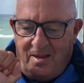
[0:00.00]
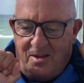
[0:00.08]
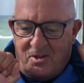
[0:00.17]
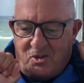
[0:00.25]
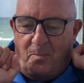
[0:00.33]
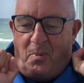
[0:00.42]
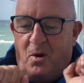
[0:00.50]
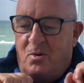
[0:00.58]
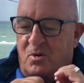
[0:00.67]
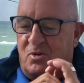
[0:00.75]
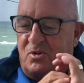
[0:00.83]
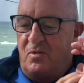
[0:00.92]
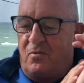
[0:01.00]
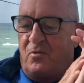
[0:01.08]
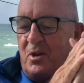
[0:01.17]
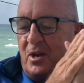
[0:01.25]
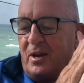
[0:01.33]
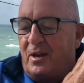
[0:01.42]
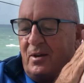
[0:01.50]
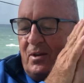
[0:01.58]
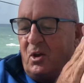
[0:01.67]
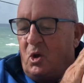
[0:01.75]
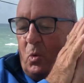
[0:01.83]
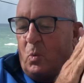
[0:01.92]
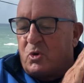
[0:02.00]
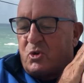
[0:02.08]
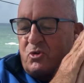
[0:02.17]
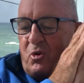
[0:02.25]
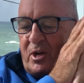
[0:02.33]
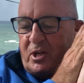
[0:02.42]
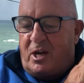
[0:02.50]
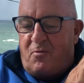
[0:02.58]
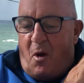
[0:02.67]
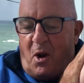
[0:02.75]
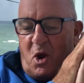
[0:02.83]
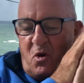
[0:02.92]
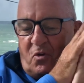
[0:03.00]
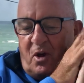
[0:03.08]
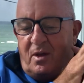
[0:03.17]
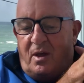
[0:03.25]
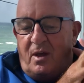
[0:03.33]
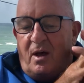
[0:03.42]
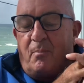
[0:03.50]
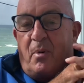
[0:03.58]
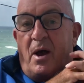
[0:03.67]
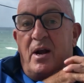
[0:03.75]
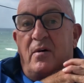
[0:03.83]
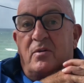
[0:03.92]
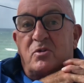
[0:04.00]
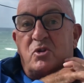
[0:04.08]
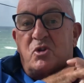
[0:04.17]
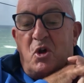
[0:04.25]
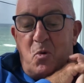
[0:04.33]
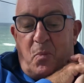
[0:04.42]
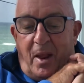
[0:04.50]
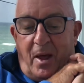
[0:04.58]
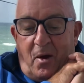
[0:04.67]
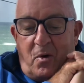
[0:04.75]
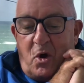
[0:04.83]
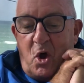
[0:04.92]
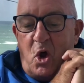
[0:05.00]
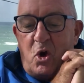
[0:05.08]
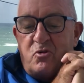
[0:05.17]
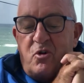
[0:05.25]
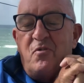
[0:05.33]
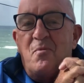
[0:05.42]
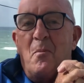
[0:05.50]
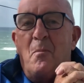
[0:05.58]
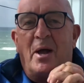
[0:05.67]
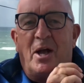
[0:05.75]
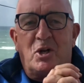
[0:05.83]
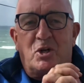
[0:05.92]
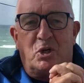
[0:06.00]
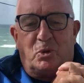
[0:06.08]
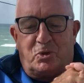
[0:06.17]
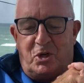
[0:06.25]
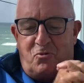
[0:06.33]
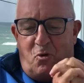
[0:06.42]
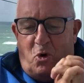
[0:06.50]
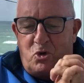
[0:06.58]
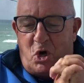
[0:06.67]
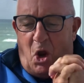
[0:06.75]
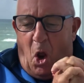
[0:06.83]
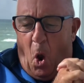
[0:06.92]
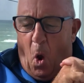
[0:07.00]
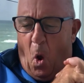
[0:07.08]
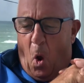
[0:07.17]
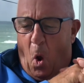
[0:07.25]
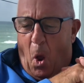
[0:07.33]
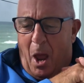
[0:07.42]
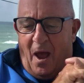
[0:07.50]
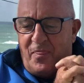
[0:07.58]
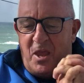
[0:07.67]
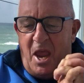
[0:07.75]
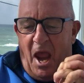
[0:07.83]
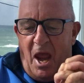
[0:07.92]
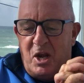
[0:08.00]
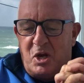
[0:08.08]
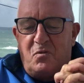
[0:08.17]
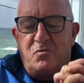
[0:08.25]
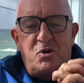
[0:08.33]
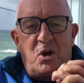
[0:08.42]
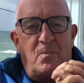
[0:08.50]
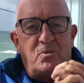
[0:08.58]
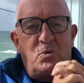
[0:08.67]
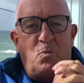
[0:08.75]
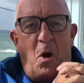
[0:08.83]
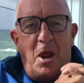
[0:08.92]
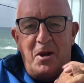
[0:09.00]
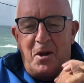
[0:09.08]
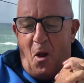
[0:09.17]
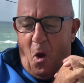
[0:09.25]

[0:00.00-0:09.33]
Suppose Symphony was tragically run over by an errant snowplough driven by a jilted Roger. At the end of chapter one,